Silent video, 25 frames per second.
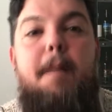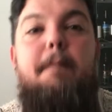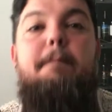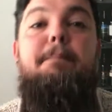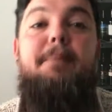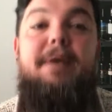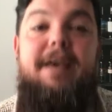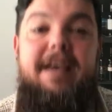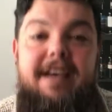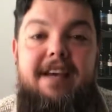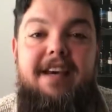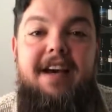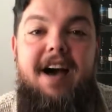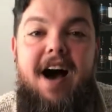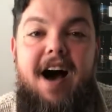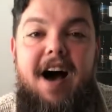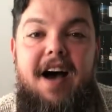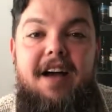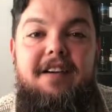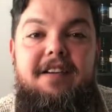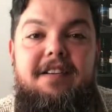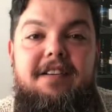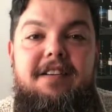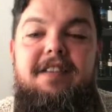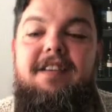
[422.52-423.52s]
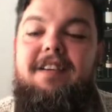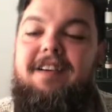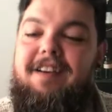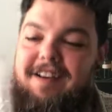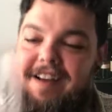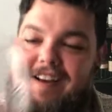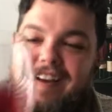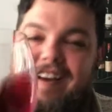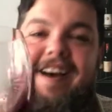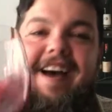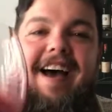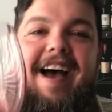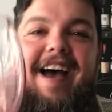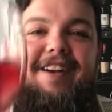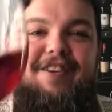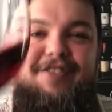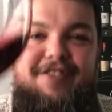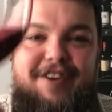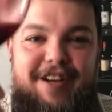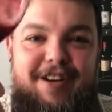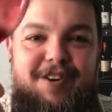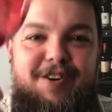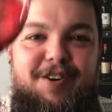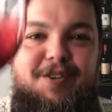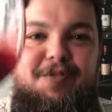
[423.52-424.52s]
be kind and
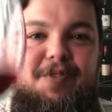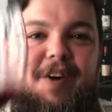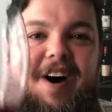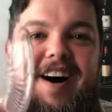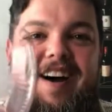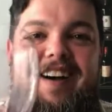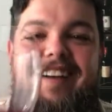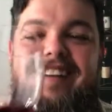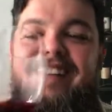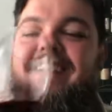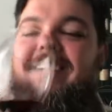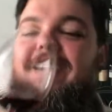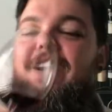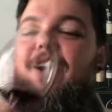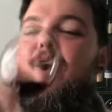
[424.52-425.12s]
drink good wine.